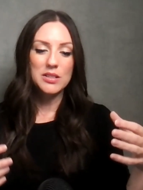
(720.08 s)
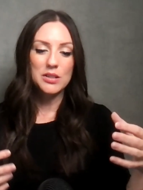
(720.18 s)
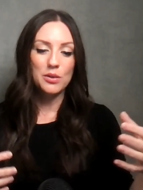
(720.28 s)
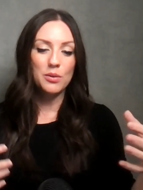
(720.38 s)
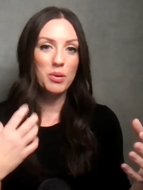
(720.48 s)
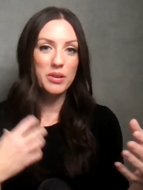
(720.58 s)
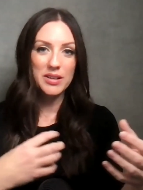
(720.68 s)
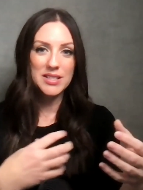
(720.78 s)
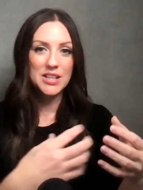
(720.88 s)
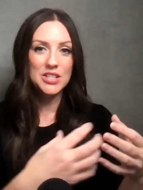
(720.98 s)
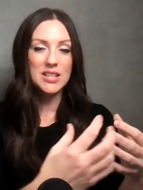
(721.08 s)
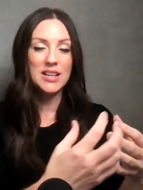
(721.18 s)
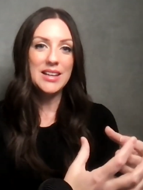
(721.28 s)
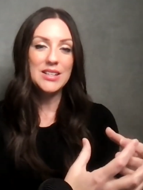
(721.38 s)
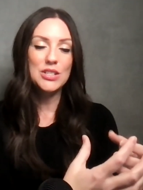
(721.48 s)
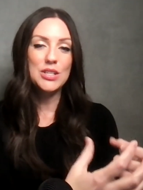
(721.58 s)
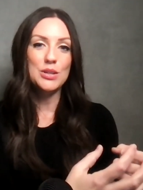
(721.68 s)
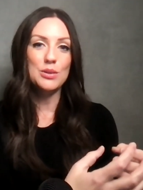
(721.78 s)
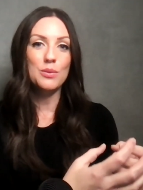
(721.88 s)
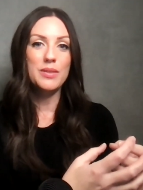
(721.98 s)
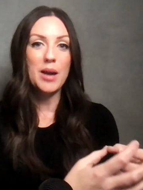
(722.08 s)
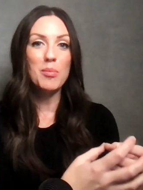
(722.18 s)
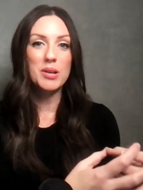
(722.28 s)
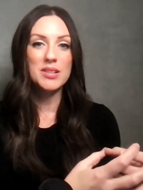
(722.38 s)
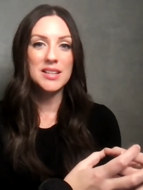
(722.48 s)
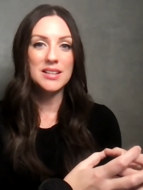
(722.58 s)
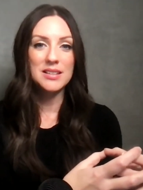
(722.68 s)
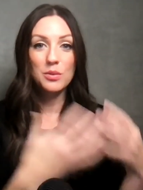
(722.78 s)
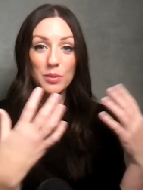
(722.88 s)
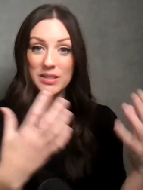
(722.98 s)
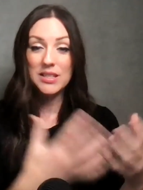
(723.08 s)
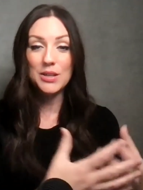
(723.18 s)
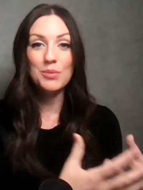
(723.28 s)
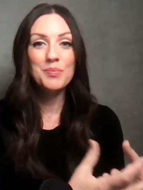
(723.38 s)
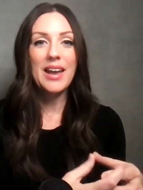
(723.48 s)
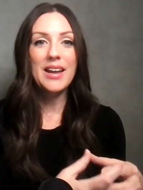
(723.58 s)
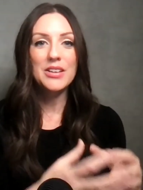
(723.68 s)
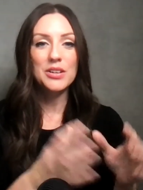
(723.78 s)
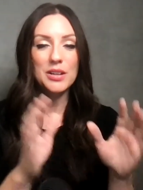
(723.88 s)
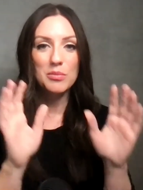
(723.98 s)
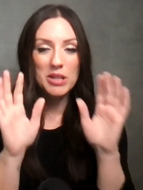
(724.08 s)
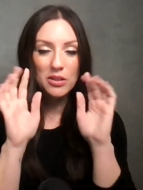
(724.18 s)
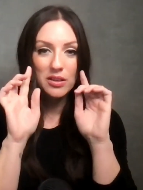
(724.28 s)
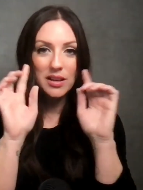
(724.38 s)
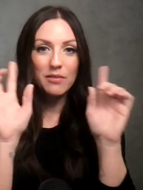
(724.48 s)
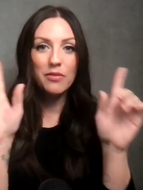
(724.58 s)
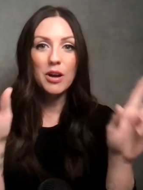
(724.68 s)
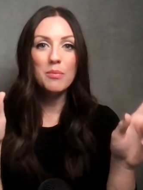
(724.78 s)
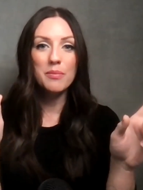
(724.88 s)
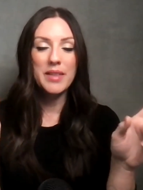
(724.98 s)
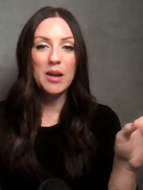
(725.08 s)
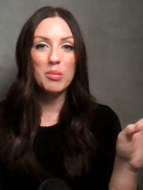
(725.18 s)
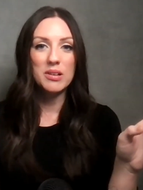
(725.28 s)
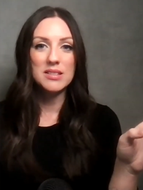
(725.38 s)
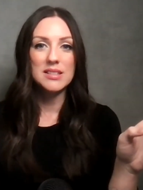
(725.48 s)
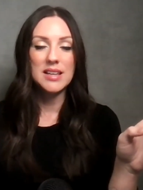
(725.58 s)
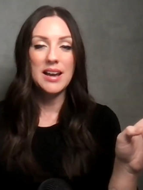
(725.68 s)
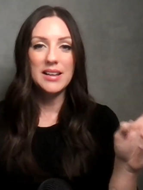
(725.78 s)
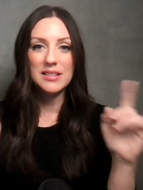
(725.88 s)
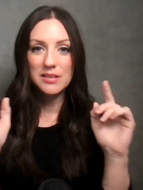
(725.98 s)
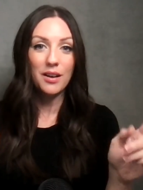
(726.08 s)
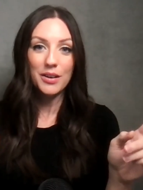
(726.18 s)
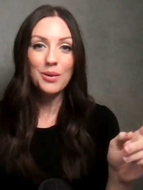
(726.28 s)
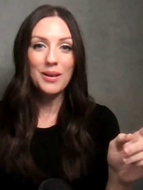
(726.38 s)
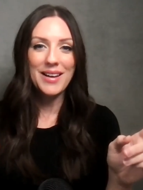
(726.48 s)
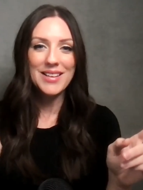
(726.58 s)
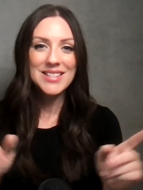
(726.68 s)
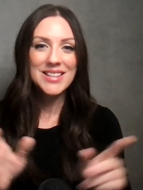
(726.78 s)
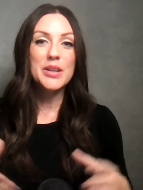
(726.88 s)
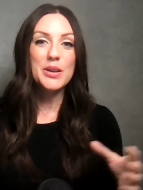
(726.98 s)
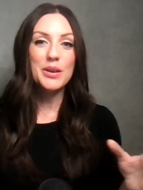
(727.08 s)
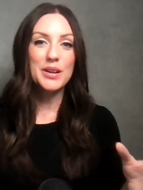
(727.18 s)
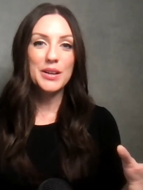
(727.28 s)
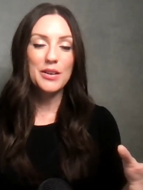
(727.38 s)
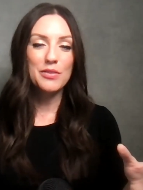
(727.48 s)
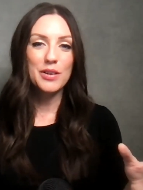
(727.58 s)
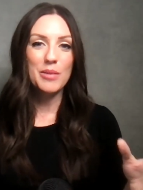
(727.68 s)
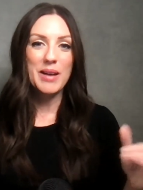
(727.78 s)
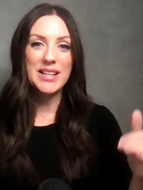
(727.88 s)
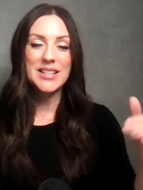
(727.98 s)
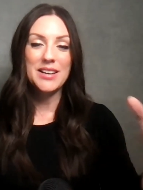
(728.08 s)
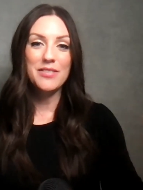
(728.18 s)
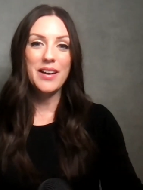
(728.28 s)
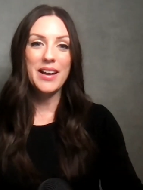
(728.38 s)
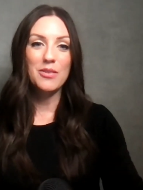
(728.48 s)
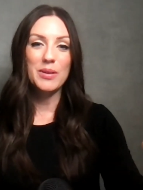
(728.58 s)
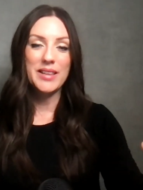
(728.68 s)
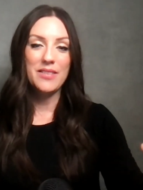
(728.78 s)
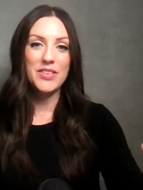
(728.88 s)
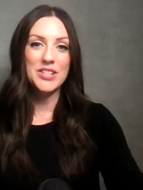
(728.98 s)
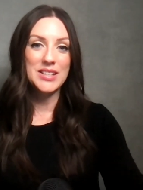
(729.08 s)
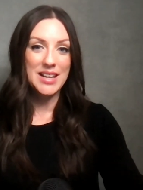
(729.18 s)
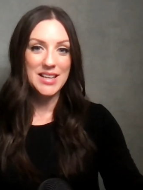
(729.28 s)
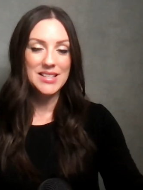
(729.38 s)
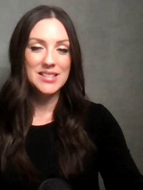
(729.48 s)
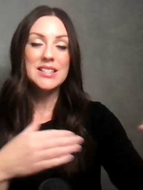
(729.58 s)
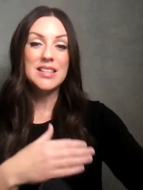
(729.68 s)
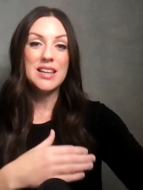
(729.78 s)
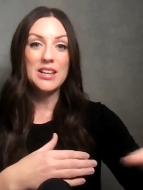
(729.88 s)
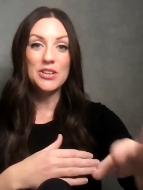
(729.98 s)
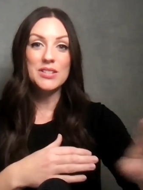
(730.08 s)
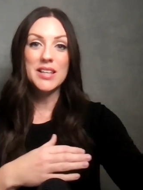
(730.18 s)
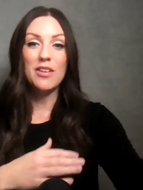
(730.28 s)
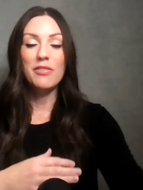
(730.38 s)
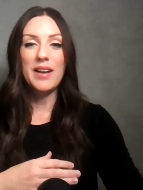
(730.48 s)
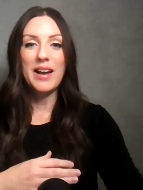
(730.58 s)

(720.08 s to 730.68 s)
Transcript: to pull your attention into that person who is you. And you're going to be looking from that person's eyes, or your eyes. So you're going to go from identifying what that vision is, seeing yourself